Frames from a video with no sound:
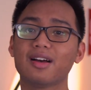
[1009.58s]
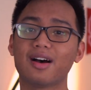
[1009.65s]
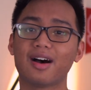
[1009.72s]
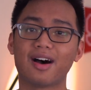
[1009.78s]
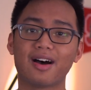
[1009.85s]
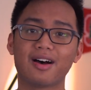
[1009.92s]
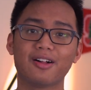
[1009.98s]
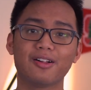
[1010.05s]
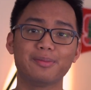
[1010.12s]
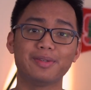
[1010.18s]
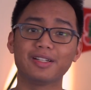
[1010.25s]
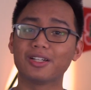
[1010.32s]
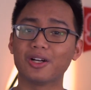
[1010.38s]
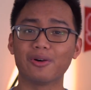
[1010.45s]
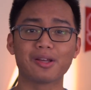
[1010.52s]
I'll
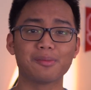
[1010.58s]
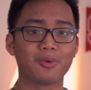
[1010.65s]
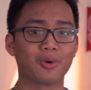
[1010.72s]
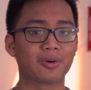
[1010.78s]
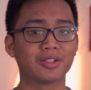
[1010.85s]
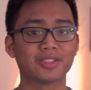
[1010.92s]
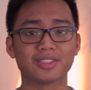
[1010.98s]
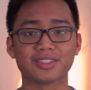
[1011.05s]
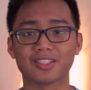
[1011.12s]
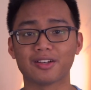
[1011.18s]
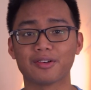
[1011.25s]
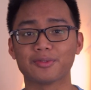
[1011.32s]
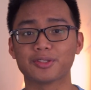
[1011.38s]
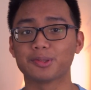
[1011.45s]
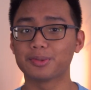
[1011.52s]
be going more into
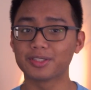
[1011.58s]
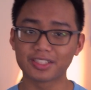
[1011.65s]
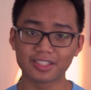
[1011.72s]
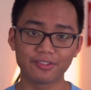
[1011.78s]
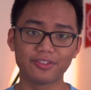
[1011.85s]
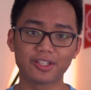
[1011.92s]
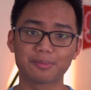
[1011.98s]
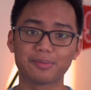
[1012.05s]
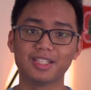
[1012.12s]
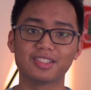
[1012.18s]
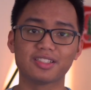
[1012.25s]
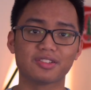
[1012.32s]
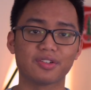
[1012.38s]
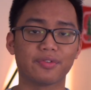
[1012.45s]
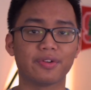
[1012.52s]
some specific
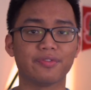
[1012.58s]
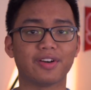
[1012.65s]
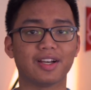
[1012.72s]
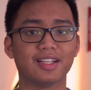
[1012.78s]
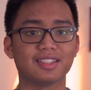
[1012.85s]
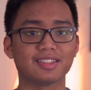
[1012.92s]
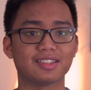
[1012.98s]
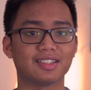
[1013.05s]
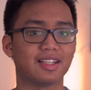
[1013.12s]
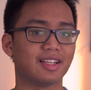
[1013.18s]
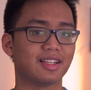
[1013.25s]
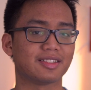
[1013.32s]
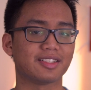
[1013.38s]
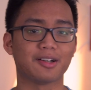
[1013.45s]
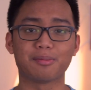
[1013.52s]
pieces of advice
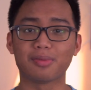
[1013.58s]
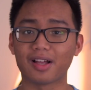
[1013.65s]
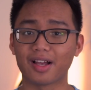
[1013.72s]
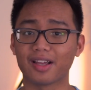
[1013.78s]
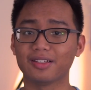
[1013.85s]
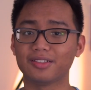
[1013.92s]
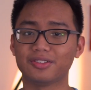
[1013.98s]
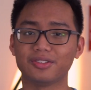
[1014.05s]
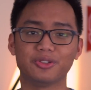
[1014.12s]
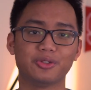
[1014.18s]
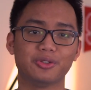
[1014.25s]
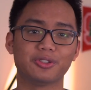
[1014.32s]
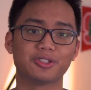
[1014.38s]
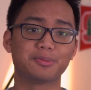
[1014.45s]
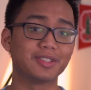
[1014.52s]
that apply
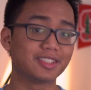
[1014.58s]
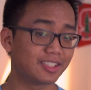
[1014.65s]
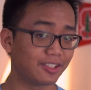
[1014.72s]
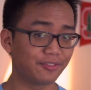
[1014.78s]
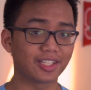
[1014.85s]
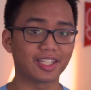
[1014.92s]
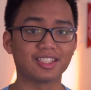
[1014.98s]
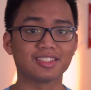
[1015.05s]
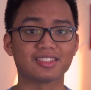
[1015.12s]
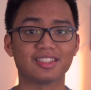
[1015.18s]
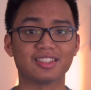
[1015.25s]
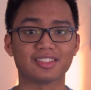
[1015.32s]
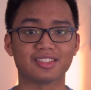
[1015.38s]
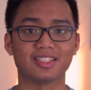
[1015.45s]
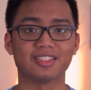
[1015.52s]
to specific
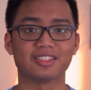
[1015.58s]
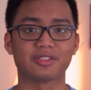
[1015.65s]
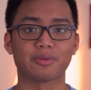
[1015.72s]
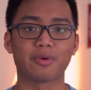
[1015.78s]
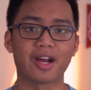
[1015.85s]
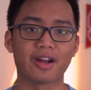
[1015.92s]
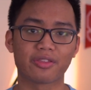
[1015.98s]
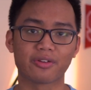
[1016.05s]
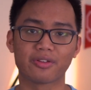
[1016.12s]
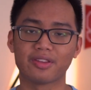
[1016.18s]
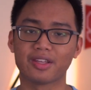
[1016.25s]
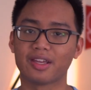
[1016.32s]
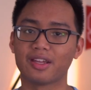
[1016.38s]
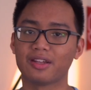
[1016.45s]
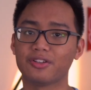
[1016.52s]
instances rather
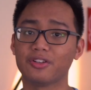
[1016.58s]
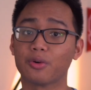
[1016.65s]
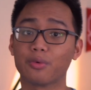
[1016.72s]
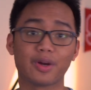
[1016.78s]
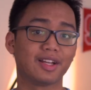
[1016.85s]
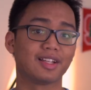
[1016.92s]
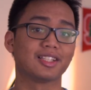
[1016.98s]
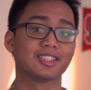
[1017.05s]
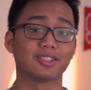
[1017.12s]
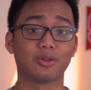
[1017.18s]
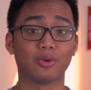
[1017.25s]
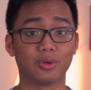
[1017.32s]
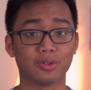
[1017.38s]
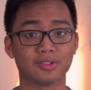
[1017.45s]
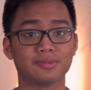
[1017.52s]
than your writing as a
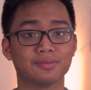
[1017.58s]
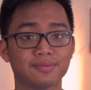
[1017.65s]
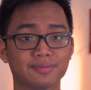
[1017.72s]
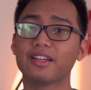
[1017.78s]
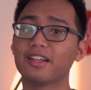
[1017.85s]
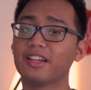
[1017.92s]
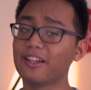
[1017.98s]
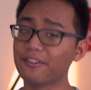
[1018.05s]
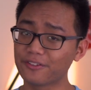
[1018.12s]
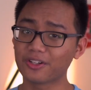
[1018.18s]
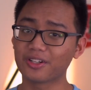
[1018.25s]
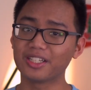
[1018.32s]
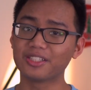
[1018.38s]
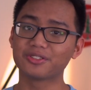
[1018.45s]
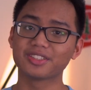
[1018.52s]
whole. If
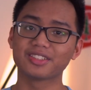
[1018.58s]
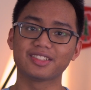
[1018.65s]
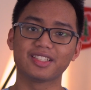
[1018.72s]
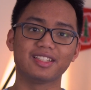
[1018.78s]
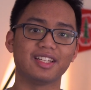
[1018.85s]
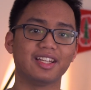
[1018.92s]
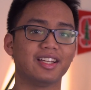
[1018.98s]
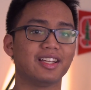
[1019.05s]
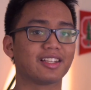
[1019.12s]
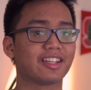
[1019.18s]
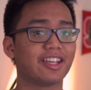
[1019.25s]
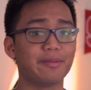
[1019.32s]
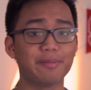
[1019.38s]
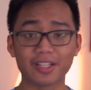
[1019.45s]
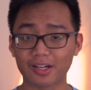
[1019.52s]
you're interested in
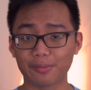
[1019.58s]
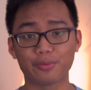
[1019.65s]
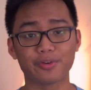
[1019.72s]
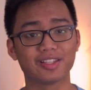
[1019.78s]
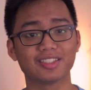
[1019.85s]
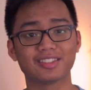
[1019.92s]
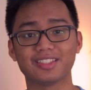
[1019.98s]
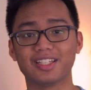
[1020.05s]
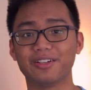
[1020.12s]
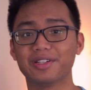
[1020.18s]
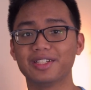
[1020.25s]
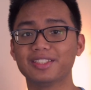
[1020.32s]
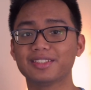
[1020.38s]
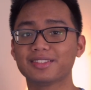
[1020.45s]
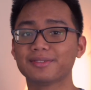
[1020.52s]
keeping up with this
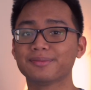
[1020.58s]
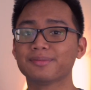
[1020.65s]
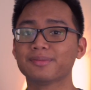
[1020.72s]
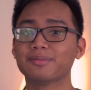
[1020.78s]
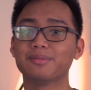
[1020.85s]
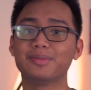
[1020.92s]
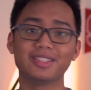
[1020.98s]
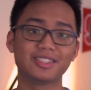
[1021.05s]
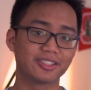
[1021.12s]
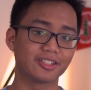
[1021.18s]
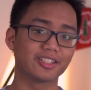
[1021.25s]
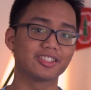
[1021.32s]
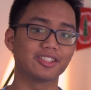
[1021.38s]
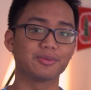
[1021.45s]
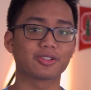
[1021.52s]
series, be
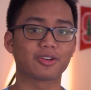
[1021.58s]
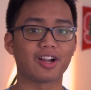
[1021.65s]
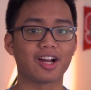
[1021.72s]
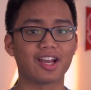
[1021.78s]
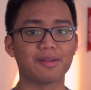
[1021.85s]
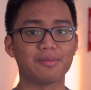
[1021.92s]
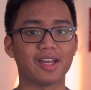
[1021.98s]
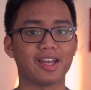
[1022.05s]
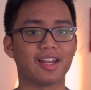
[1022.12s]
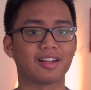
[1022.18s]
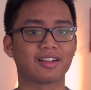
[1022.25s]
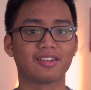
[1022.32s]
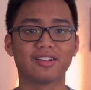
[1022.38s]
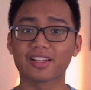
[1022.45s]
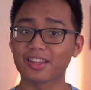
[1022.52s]
sure to subscribe
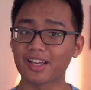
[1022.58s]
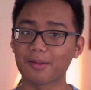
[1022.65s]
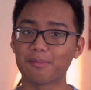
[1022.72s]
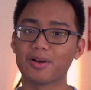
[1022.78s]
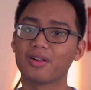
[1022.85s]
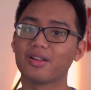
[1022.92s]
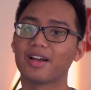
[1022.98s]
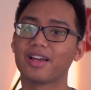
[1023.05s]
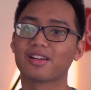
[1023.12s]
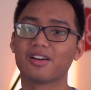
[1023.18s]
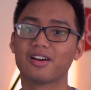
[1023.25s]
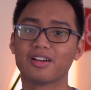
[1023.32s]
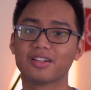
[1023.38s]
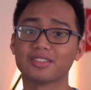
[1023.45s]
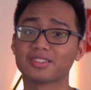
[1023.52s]
and click that bell
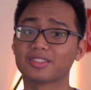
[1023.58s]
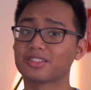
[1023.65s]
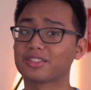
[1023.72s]
icon to